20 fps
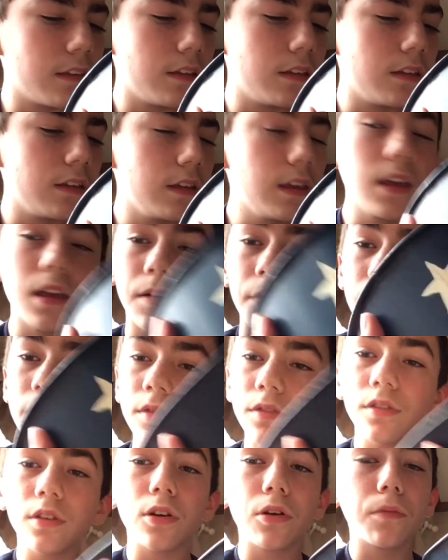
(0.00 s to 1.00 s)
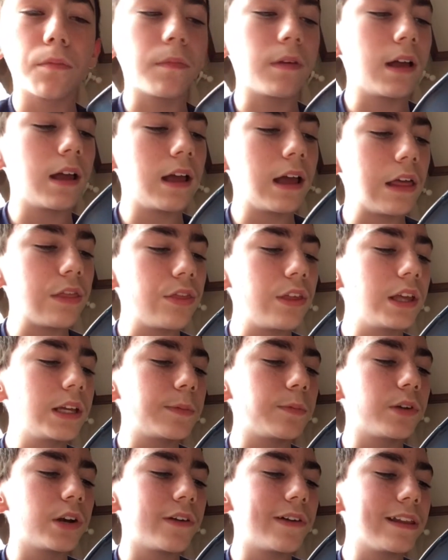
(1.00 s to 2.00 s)
yeah, so I think I'm
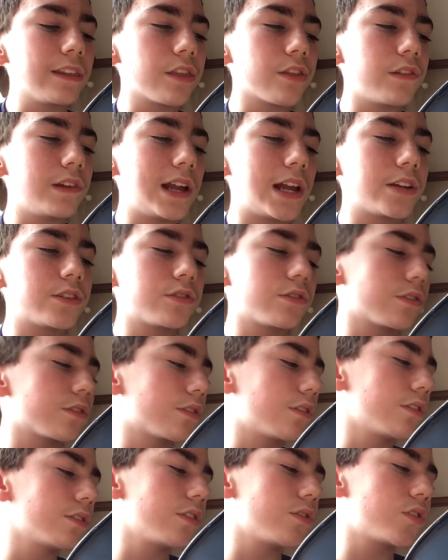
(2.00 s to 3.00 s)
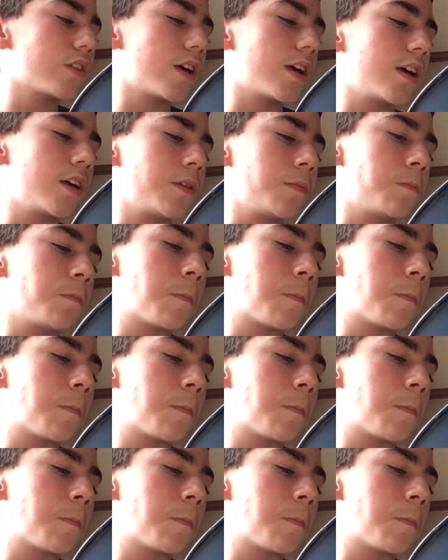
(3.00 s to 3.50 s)
gonna rate the theatrical design